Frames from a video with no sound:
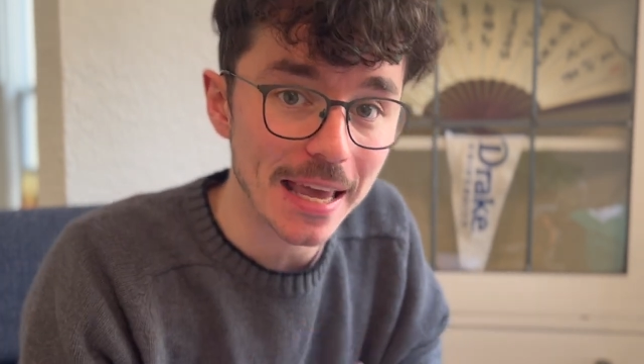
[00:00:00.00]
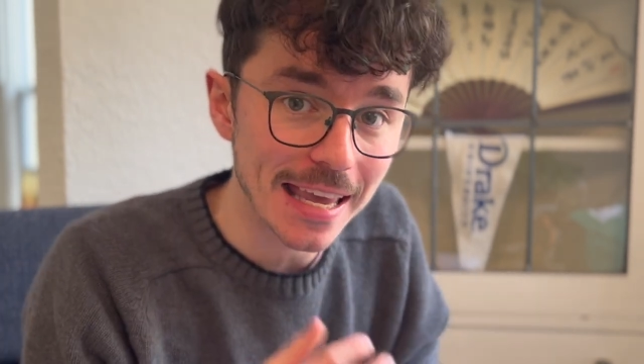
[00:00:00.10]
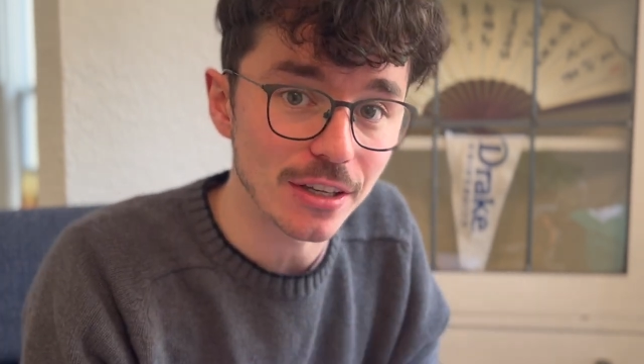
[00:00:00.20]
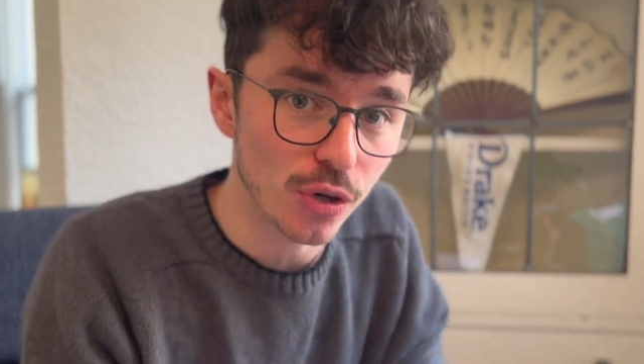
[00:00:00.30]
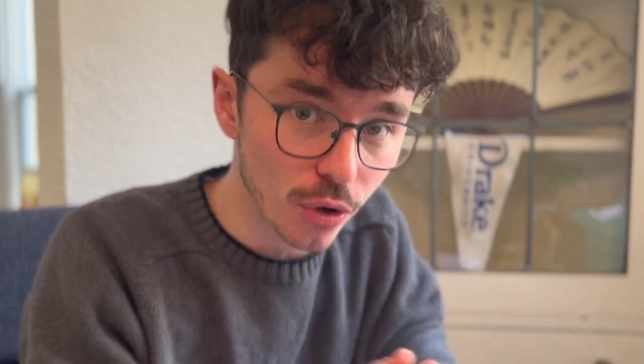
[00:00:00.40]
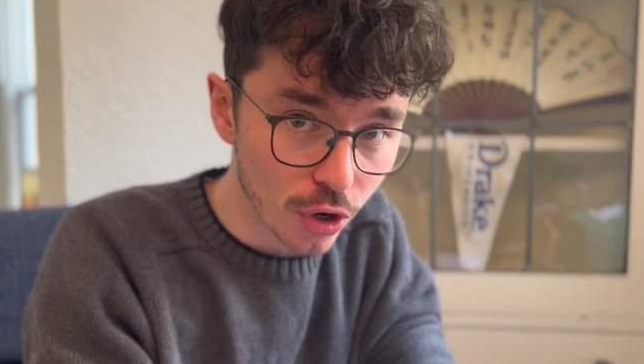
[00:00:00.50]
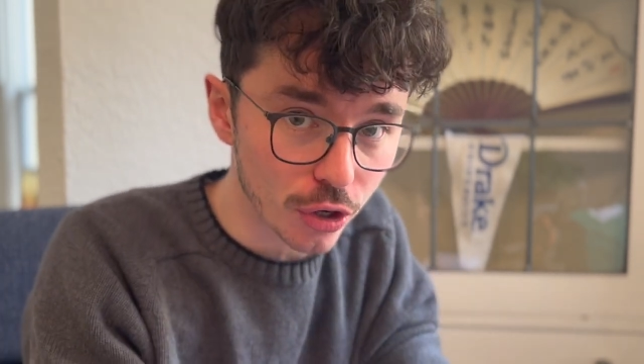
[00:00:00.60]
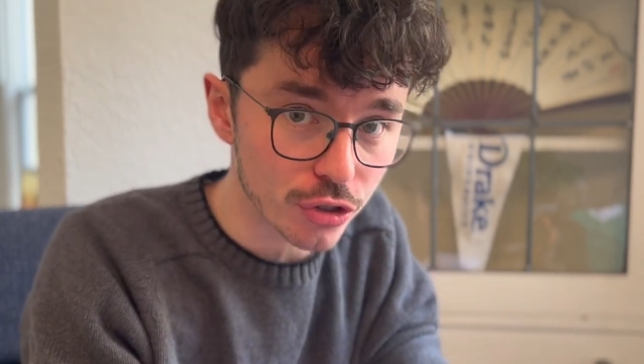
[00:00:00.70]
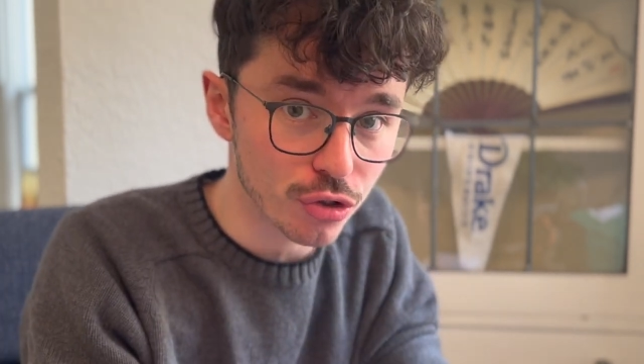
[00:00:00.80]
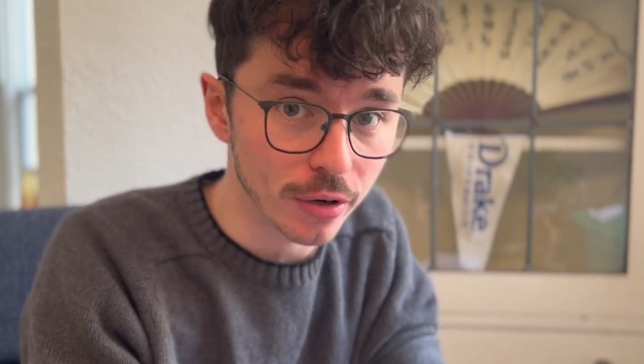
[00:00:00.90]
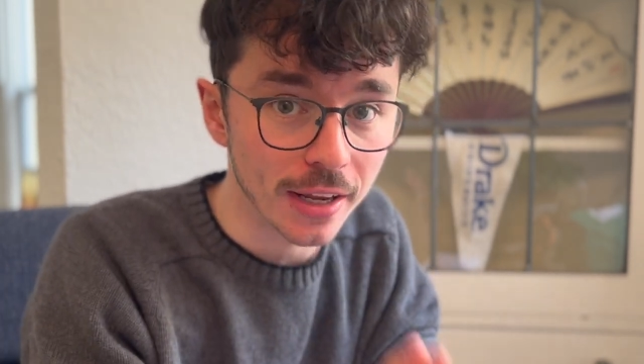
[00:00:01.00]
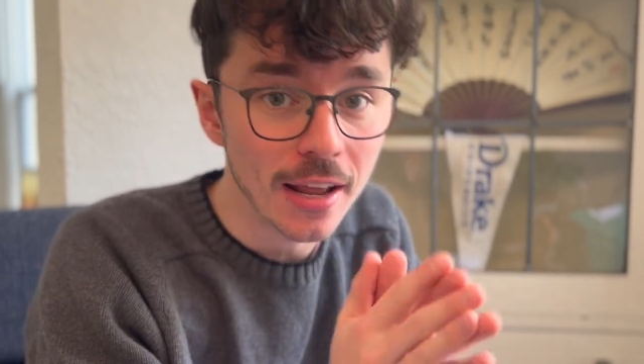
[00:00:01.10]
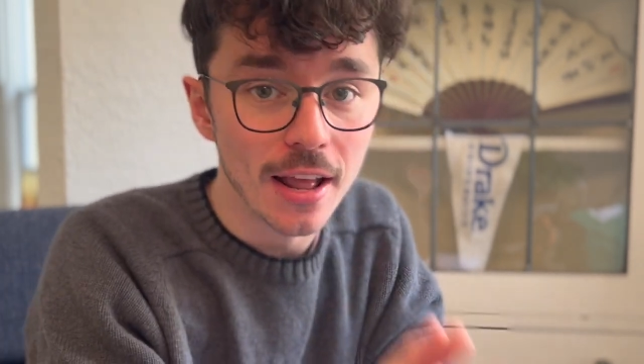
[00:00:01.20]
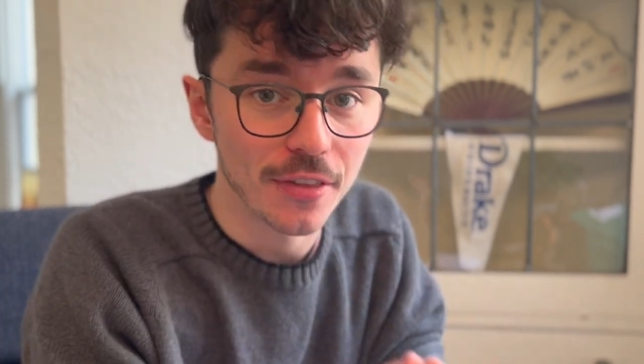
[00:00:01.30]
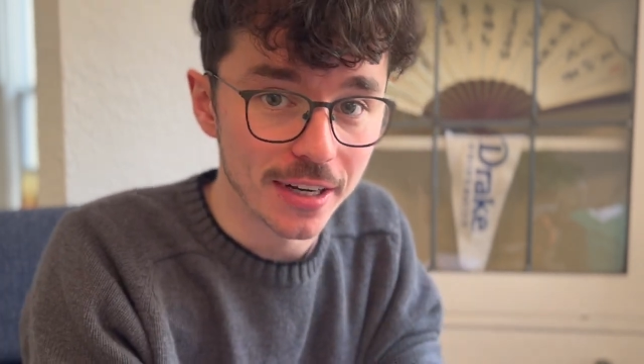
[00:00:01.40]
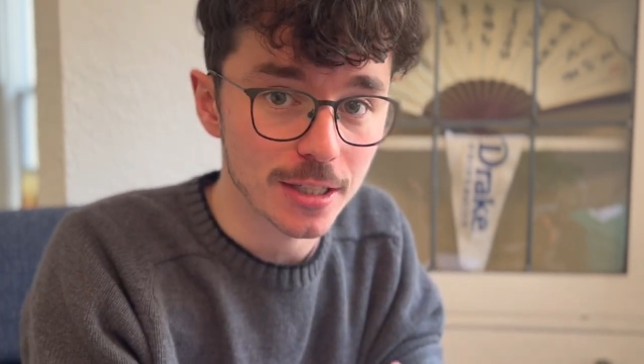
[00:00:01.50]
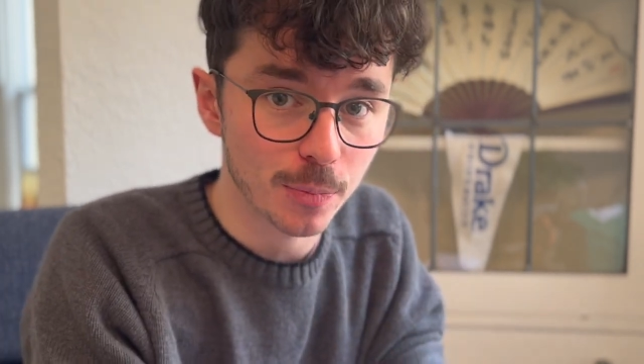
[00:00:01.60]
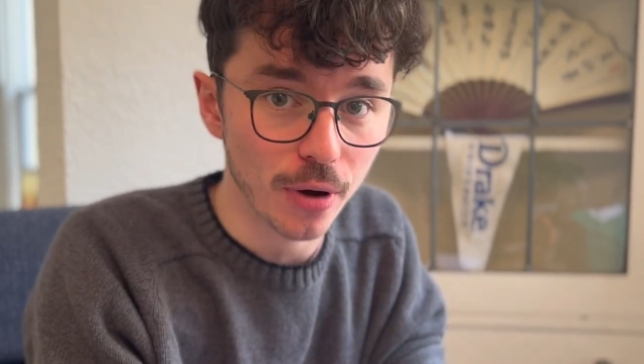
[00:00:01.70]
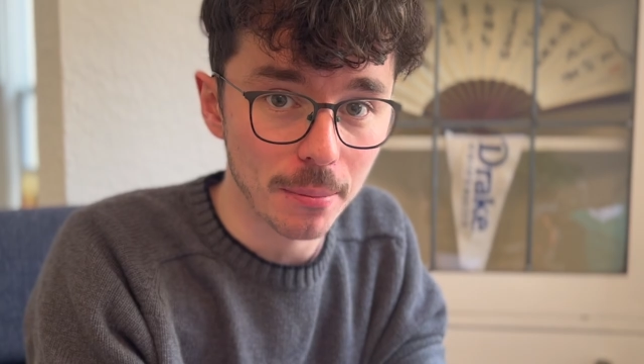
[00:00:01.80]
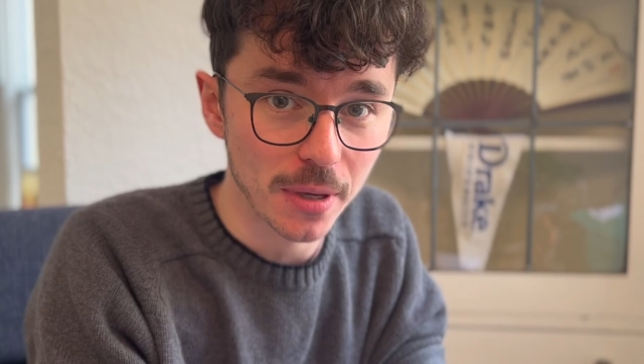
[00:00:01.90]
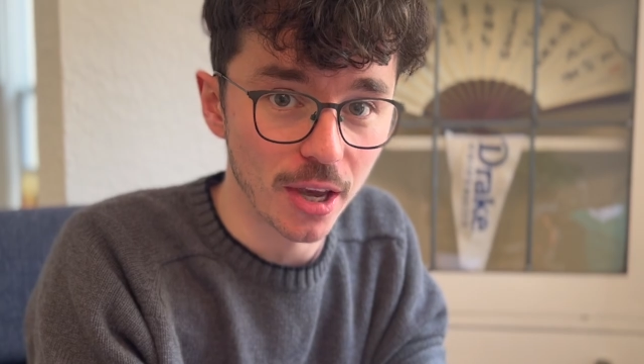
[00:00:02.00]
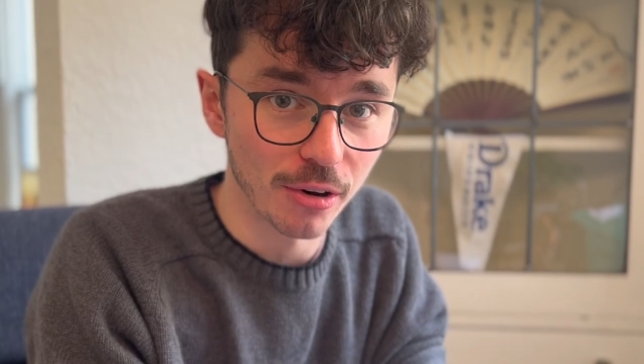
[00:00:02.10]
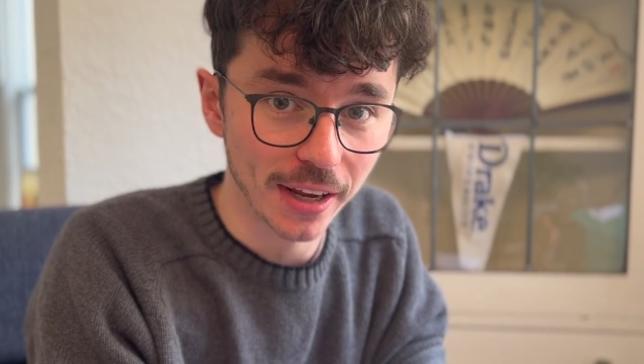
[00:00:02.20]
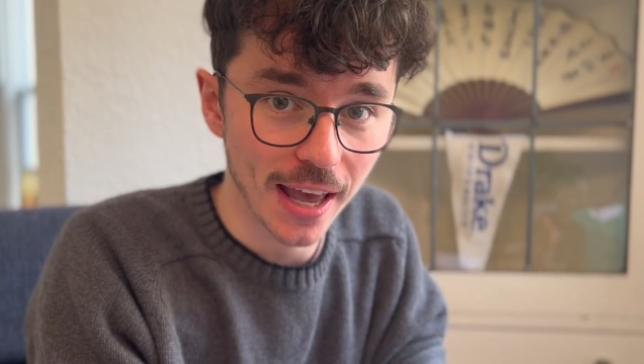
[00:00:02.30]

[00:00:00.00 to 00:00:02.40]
in your country that it's premiering